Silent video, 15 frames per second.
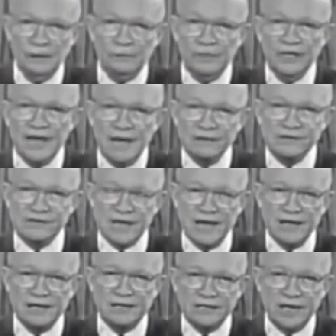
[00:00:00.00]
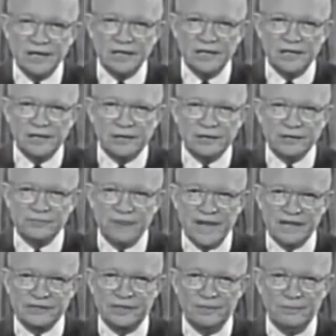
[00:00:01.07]
We now stand 10 years
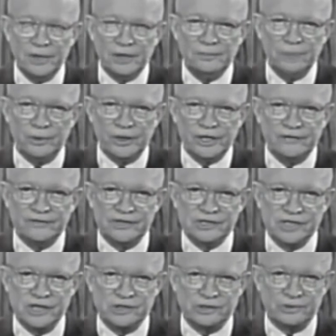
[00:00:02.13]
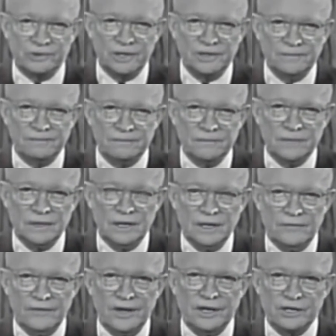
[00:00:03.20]
past the midpoint of a century
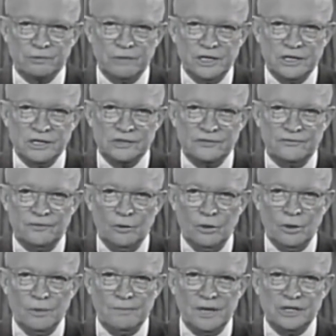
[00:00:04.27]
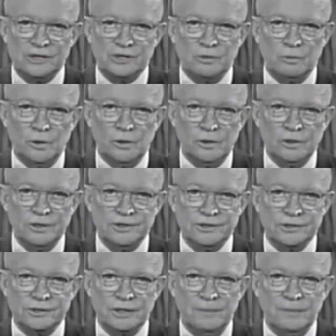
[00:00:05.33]
that has witnessed 4 major wars
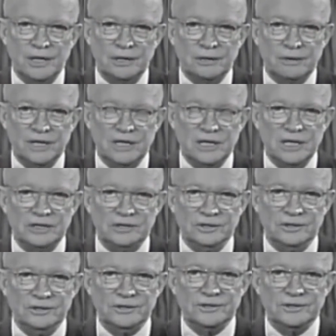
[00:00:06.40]
among great nations.